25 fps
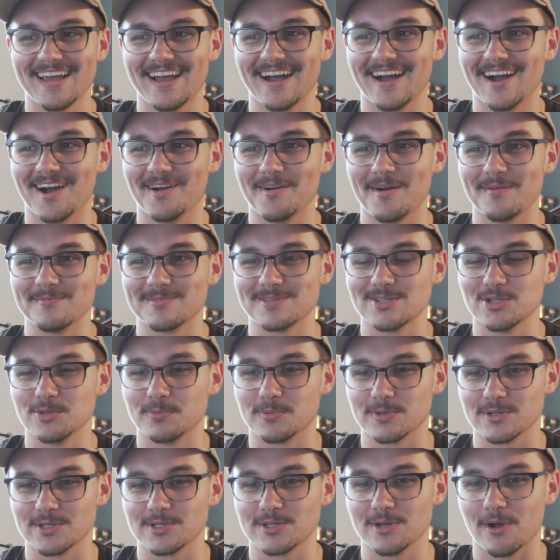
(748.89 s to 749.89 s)
I'm
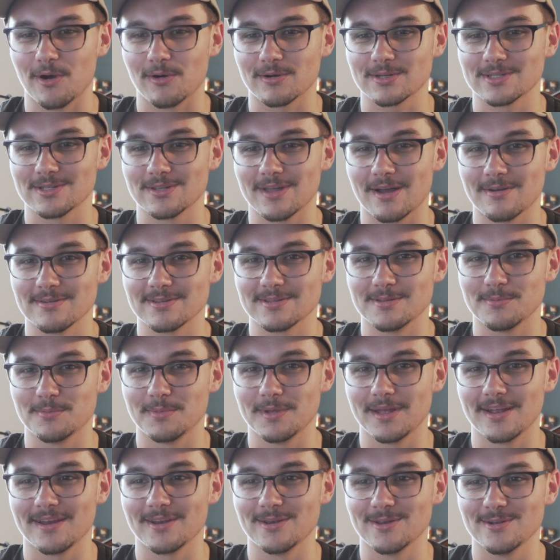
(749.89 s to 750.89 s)
super stoked. So that was the
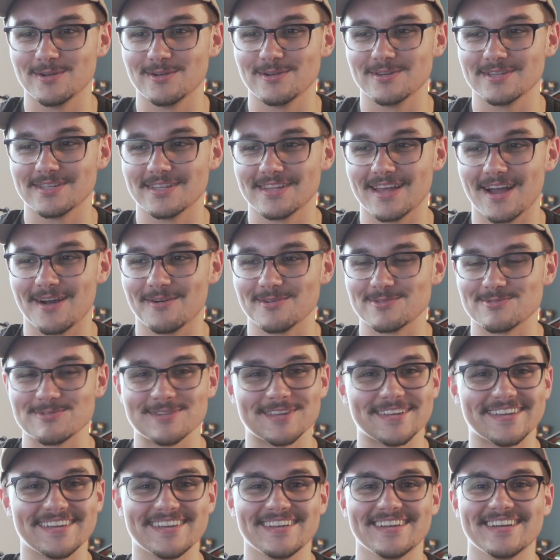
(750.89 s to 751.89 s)
big news that I was
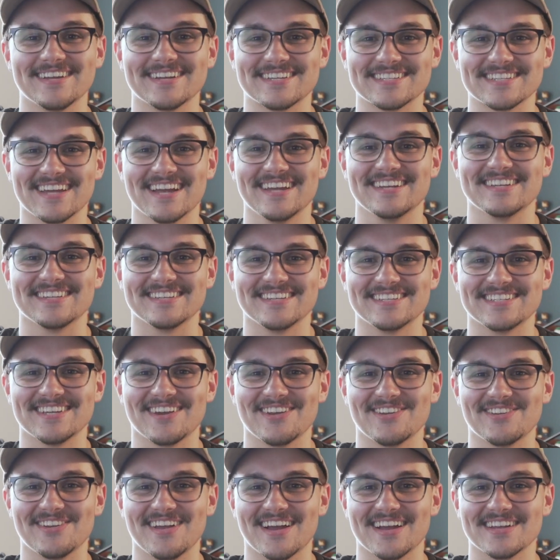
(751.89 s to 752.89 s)
really excited to
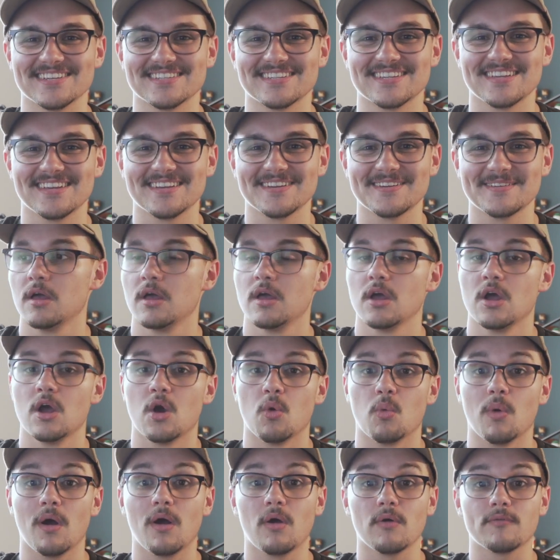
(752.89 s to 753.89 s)
tell you guys.
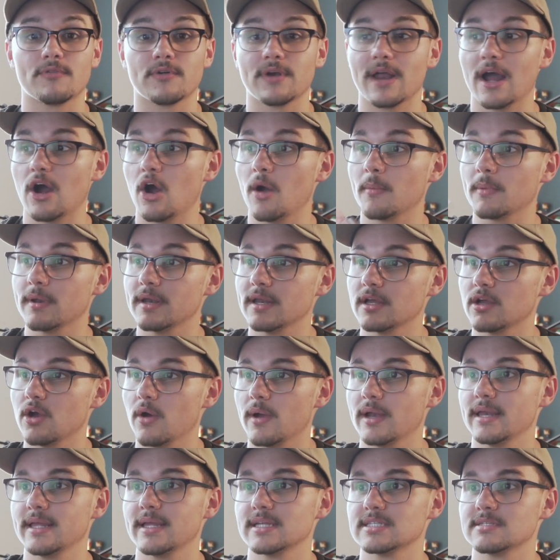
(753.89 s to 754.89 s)
Well, for now, I'm going to go
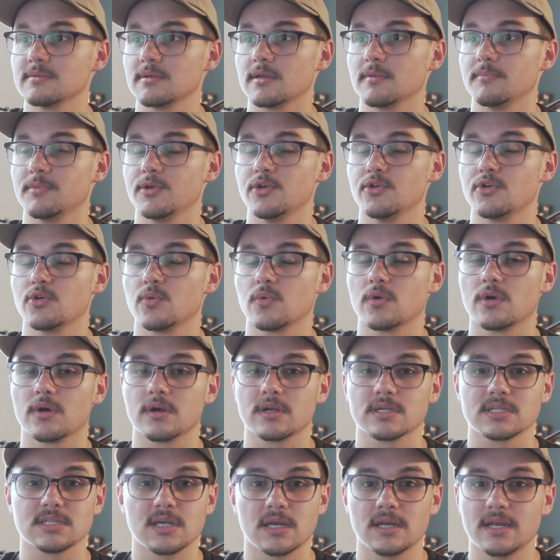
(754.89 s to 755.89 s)
ahead and get some computer
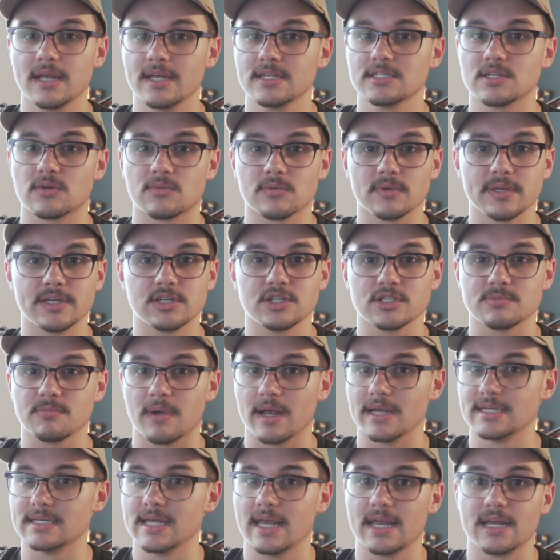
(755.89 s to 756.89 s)
work. Sundays are really just
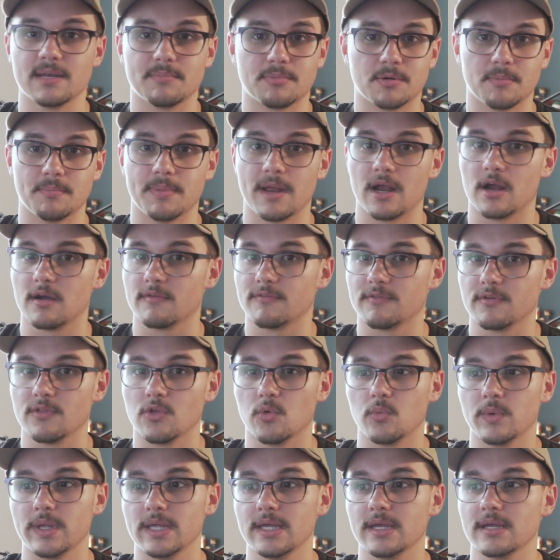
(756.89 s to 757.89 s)
my day to prepare for
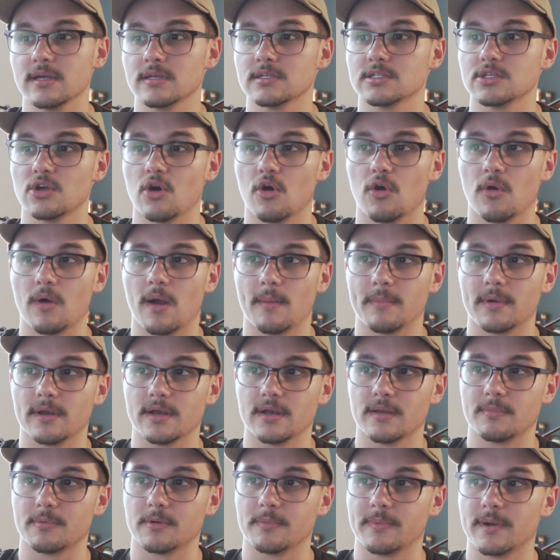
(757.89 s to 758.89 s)
the week. So I'm going
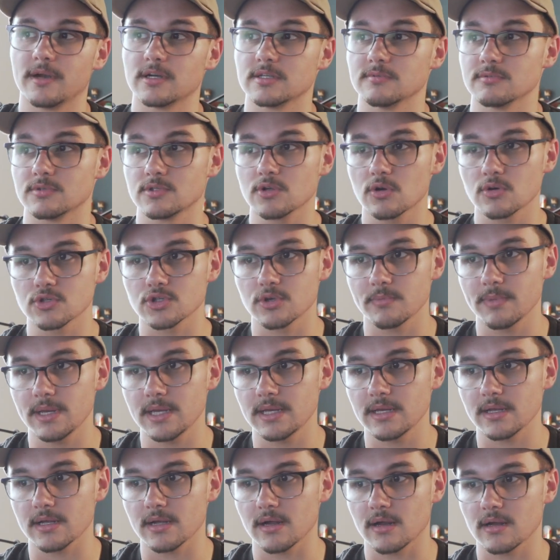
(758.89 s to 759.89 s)
to prepare some social
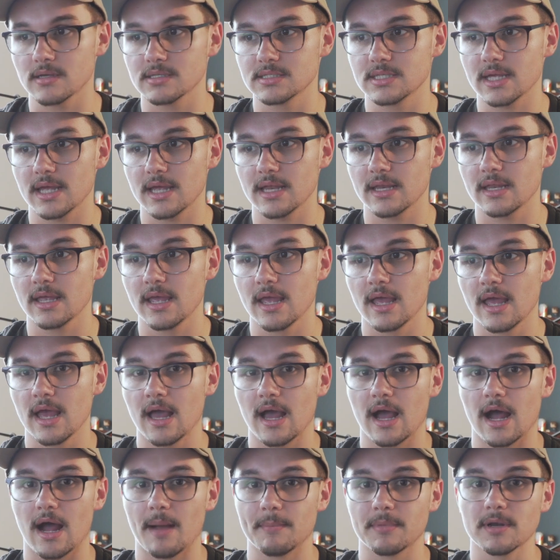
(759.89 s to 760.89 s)
media content.
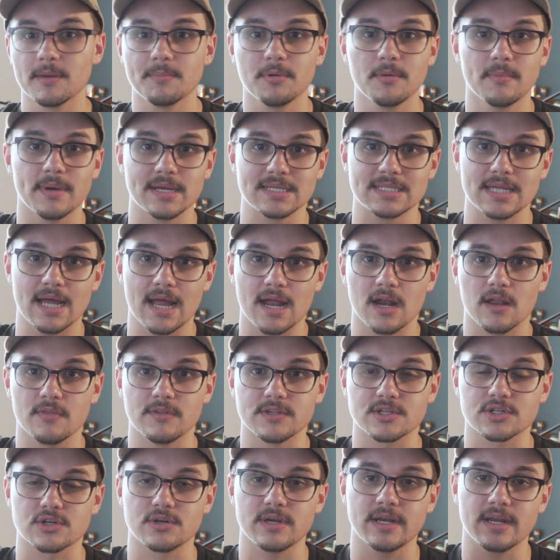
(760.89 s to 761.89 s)
I'm going to put my tag on
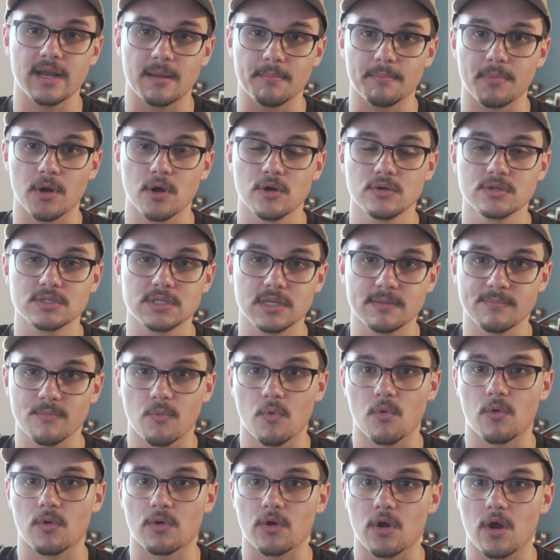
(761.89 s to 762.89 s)
the screen. I'm posting
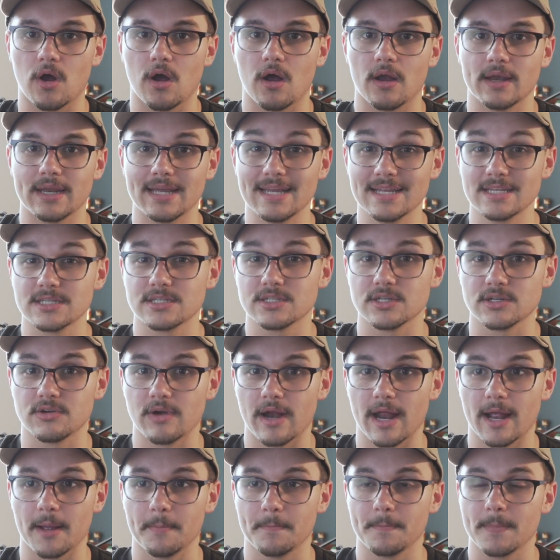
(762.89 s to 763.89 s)
more on
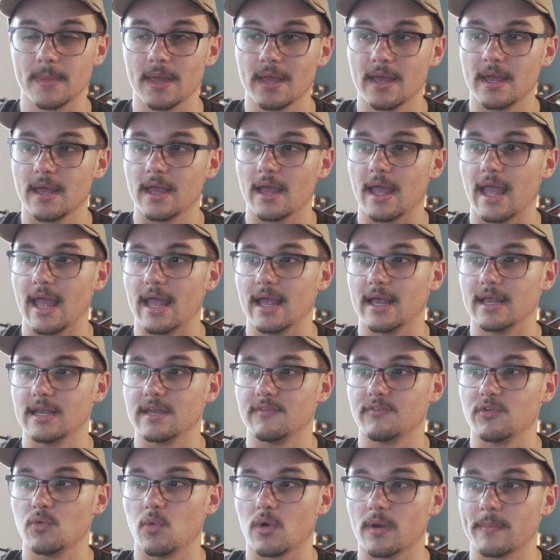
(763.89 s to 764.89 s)
Instagram. And
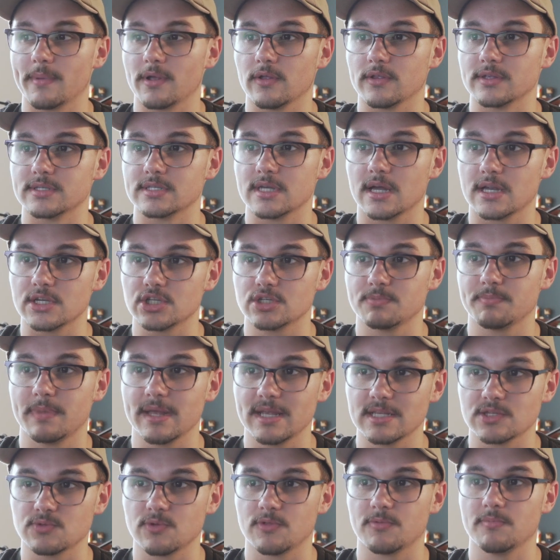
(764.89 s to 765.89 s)
if you want to be able to touch
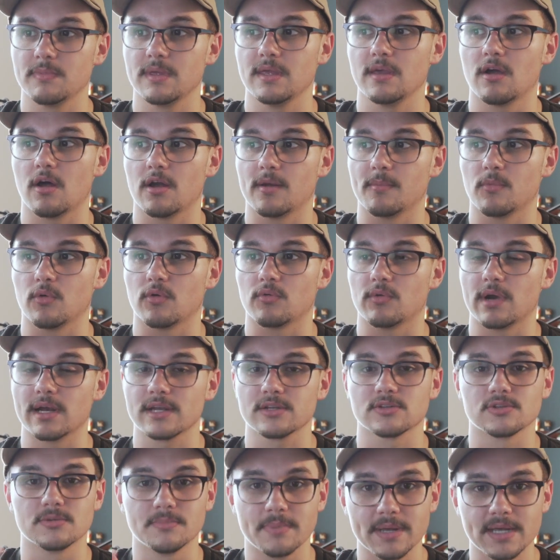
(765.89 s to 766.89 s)
base with me on a more
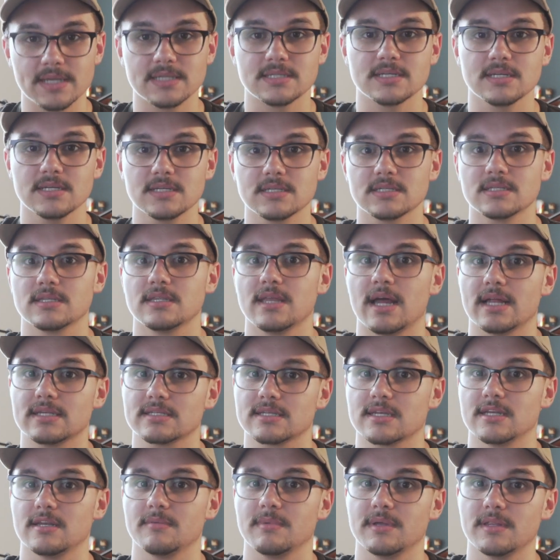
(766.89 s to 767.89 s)
regular basis, that's
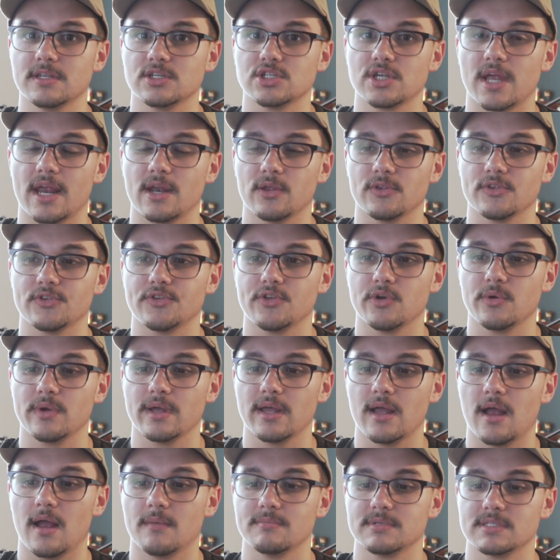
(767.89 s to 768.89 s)
going to be the channel to do
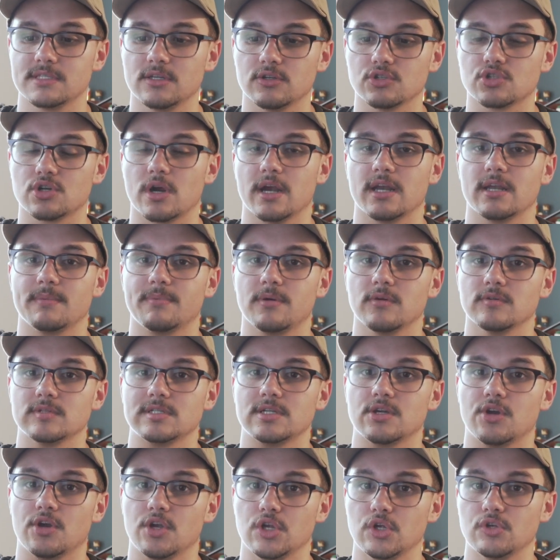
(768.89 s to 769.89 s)
it. I'm still trying to post
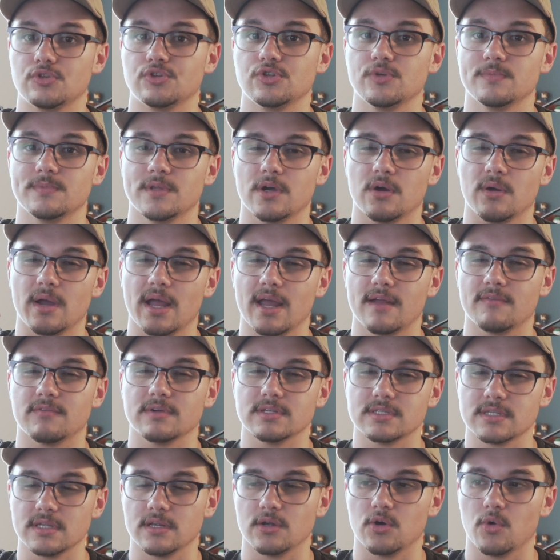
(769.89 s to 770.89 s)
here on YouTube, though,
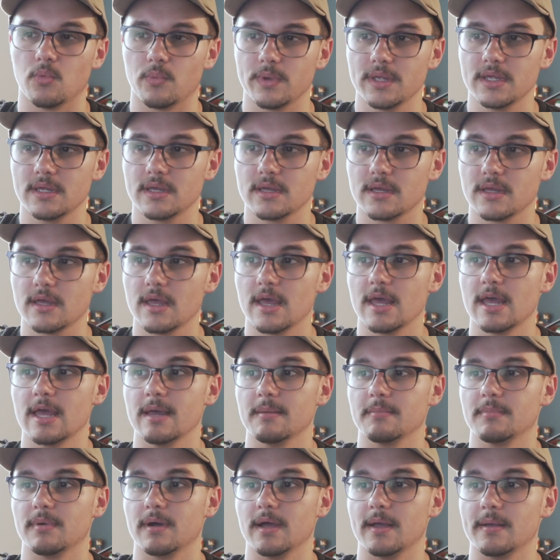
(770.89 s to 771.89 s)
every single week.
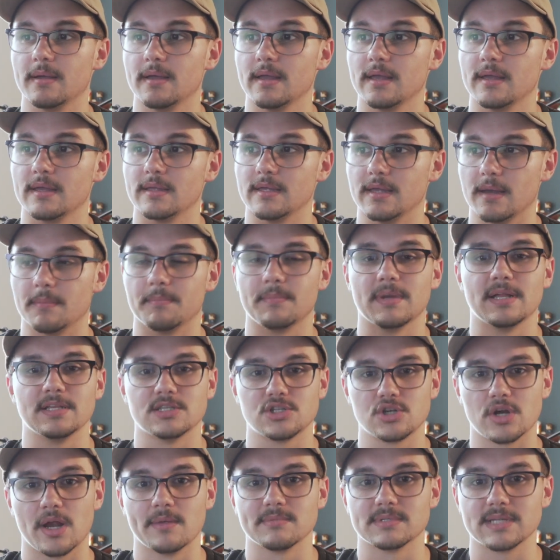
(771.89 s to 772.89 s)
But, yep,
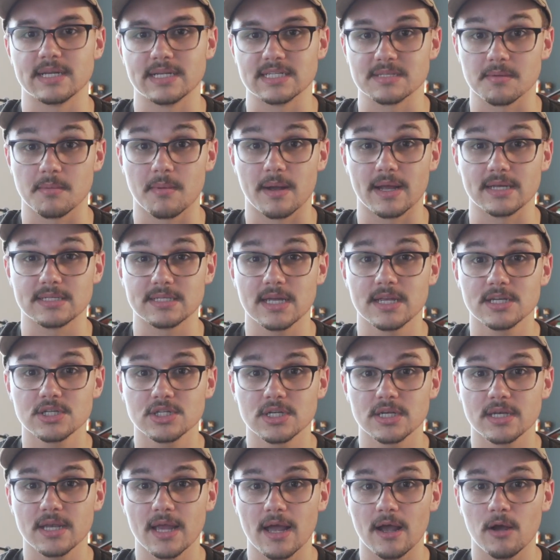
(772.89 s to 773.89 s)
Instagram's getting some of my
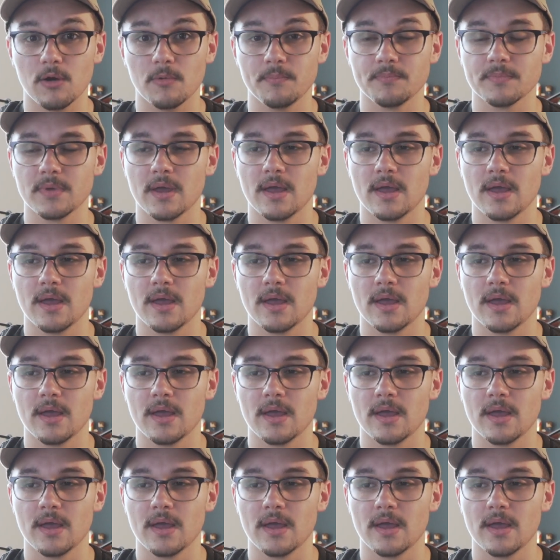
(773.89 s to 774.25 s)
attention now.